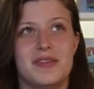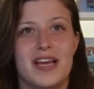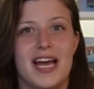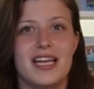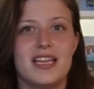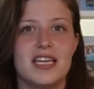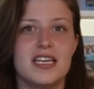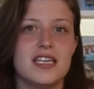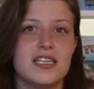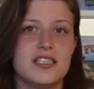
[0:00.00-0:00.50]

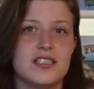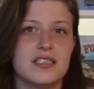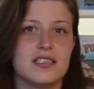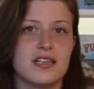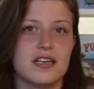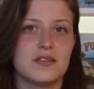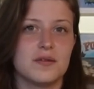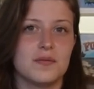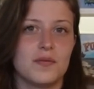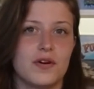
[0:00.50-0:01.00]
I think it's just
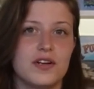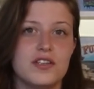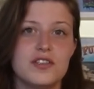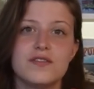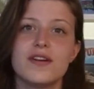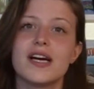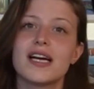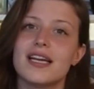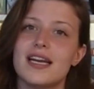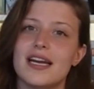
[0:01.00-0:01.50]
also important
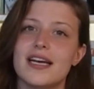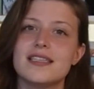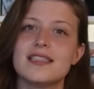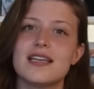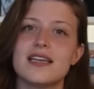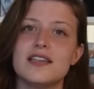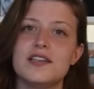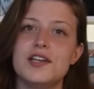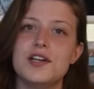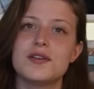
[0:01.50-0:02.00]
to recognize
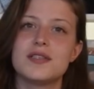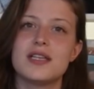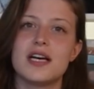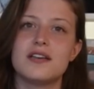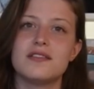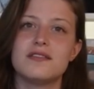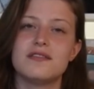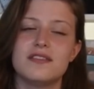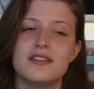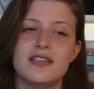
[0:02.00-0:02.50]
that in
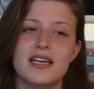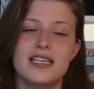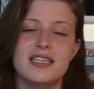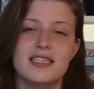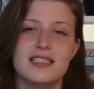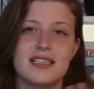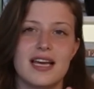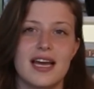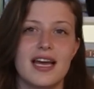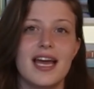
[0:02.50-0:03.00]
yourself and
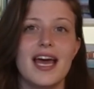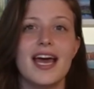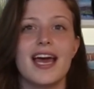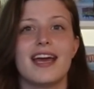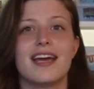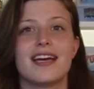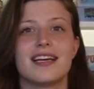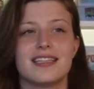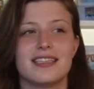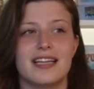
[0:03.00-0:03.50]
to say,
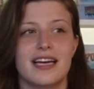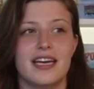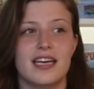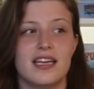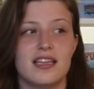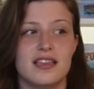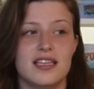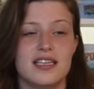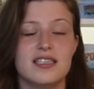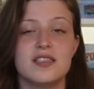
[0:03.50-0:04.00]
hey,
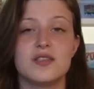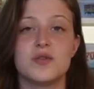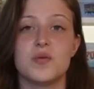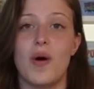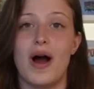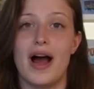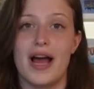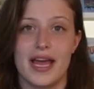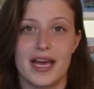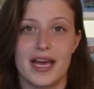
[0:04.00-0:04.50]
like, this is why